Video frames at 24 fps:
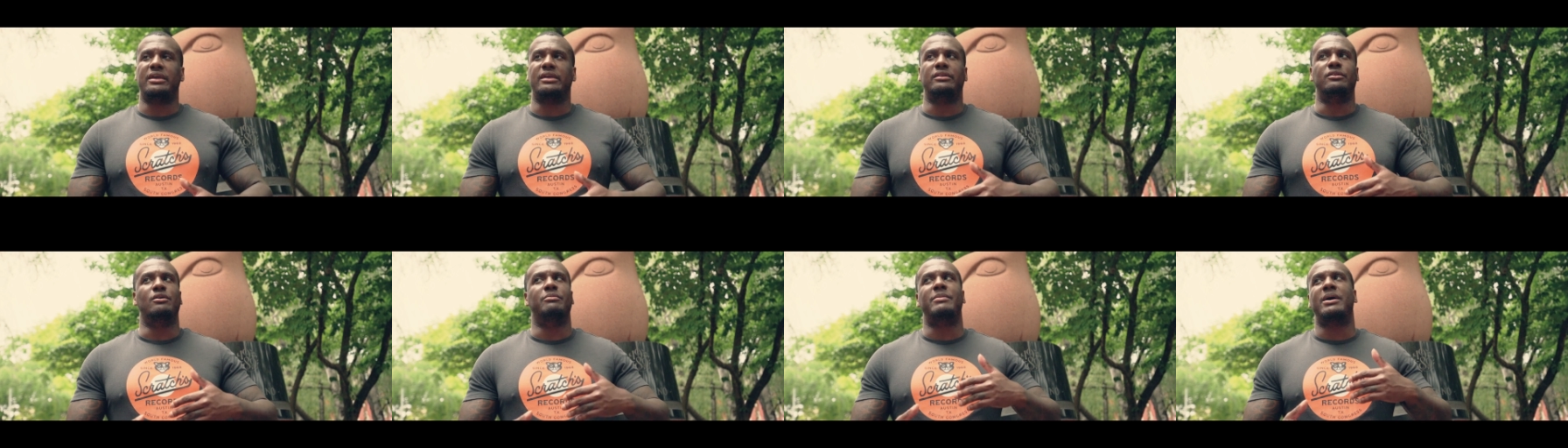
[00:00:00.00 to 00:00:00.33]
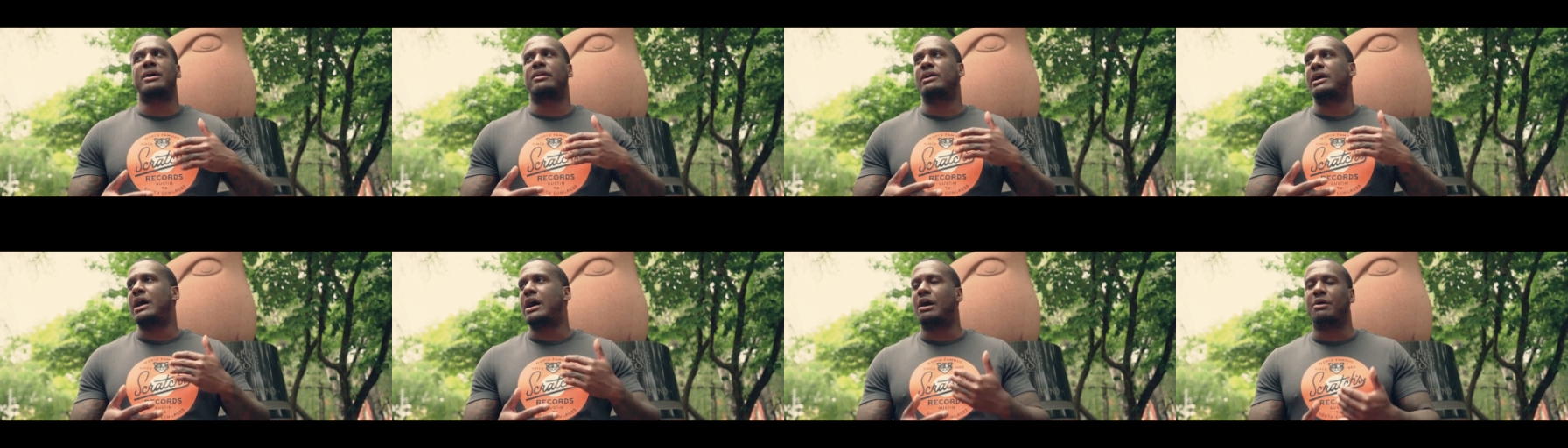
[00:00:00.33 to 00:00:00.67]
no
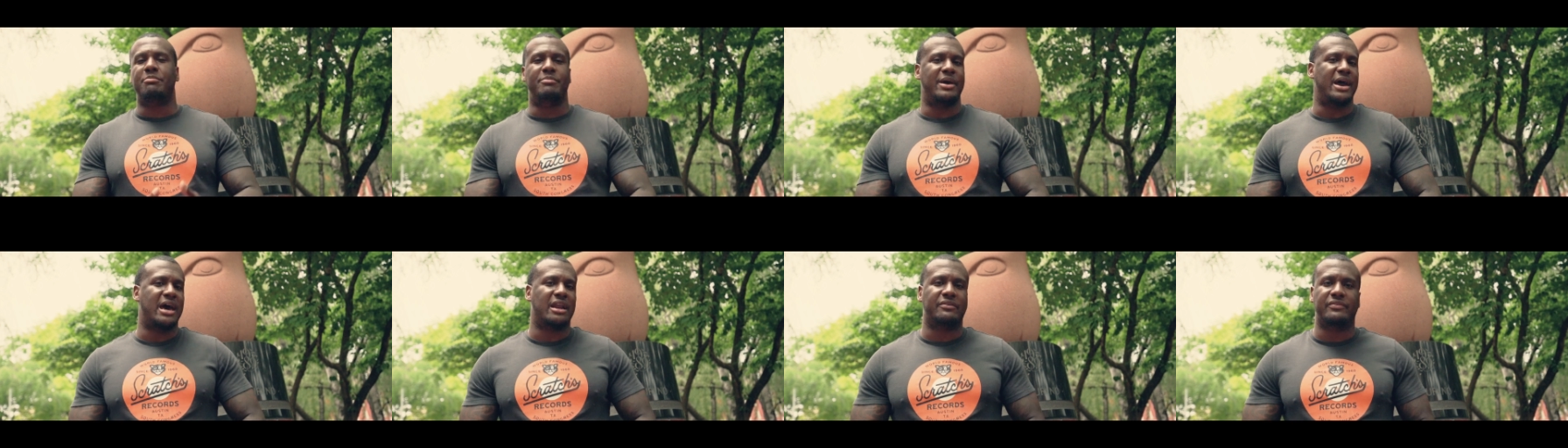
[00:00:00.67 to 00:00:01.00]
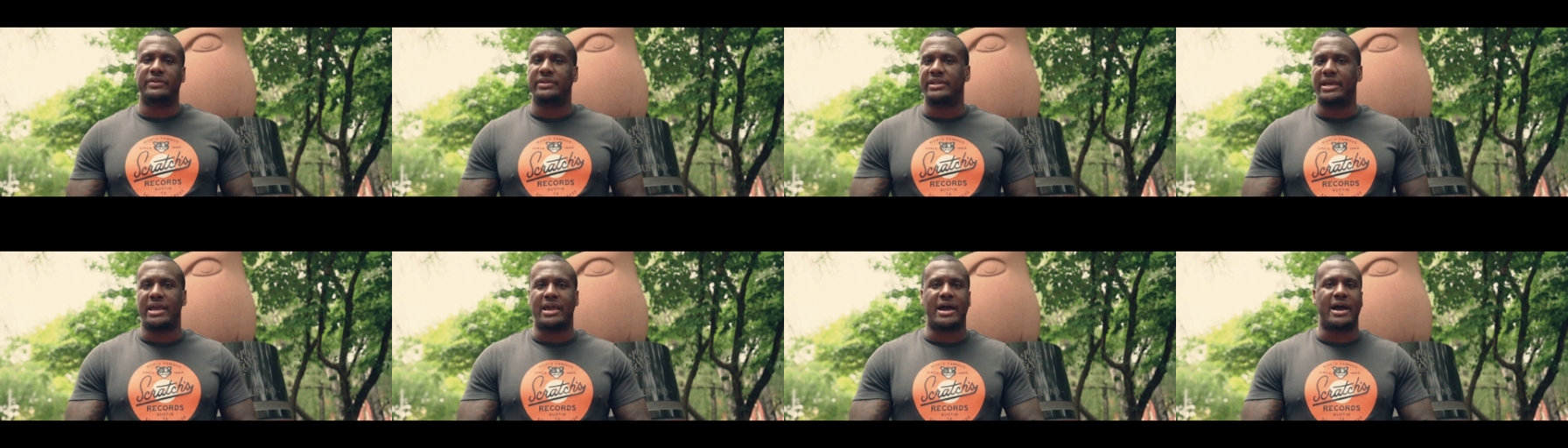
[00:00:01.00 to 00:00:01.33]
matter how bad of a
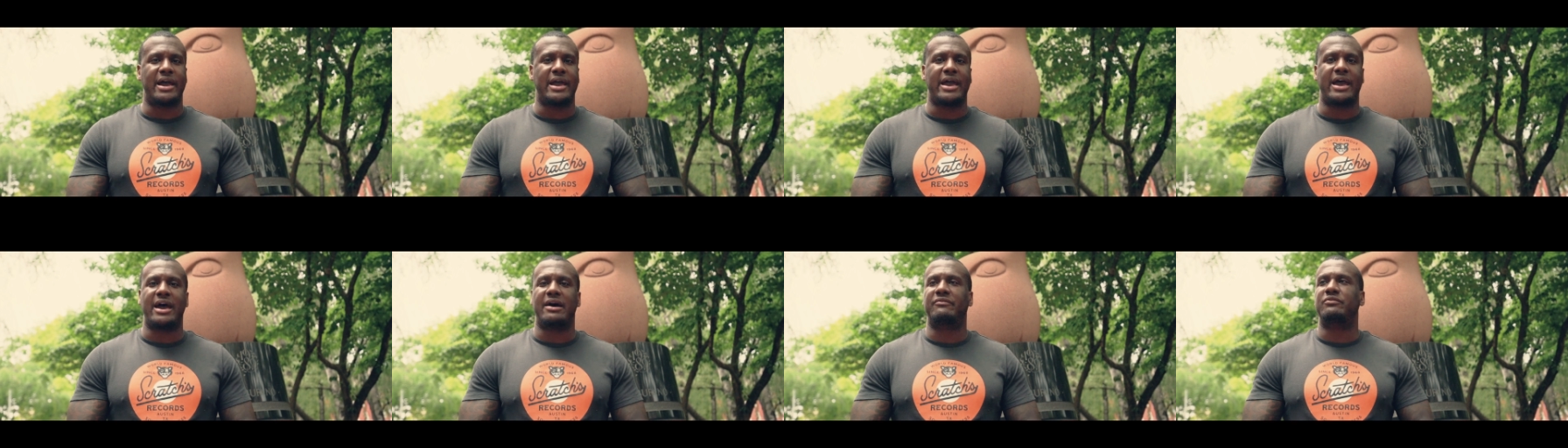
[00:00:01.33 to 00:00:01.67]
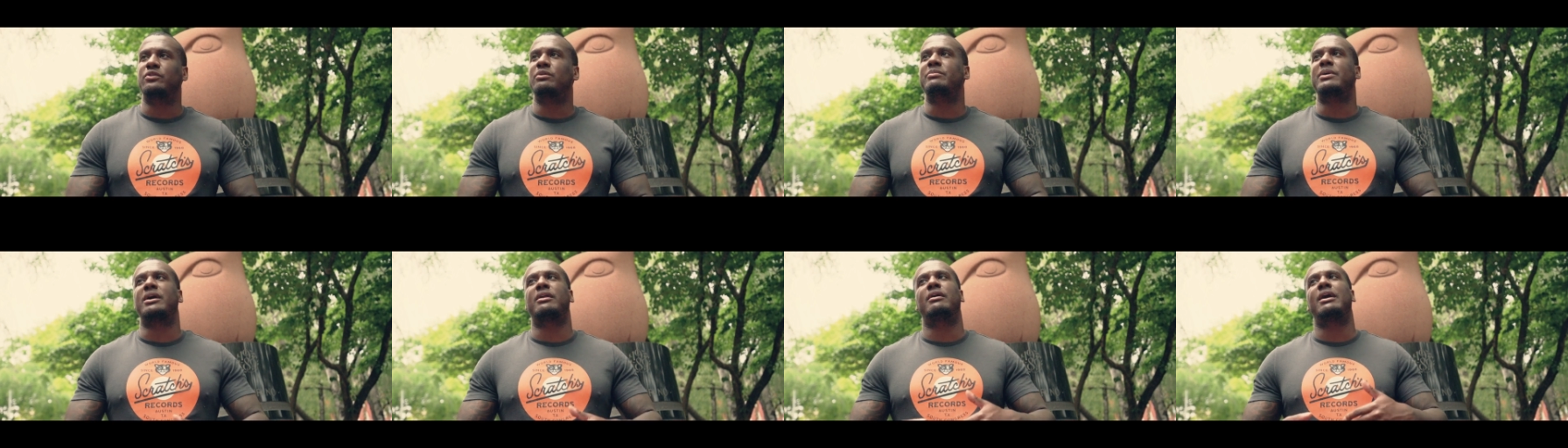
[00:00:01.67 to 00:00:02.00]
day I have,
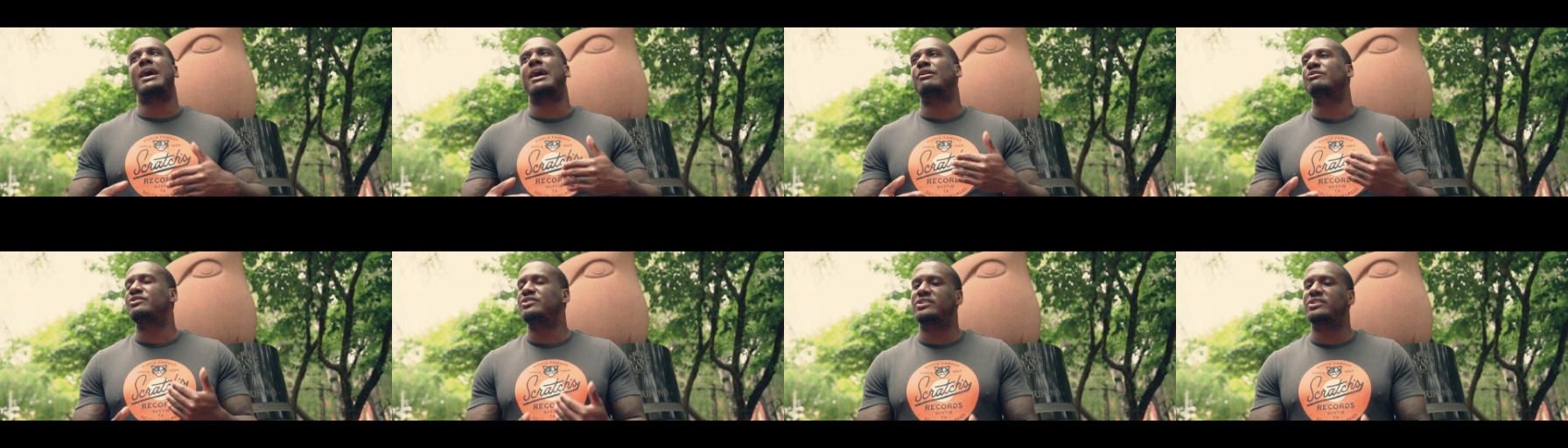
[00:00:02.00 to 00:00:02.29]
no matter how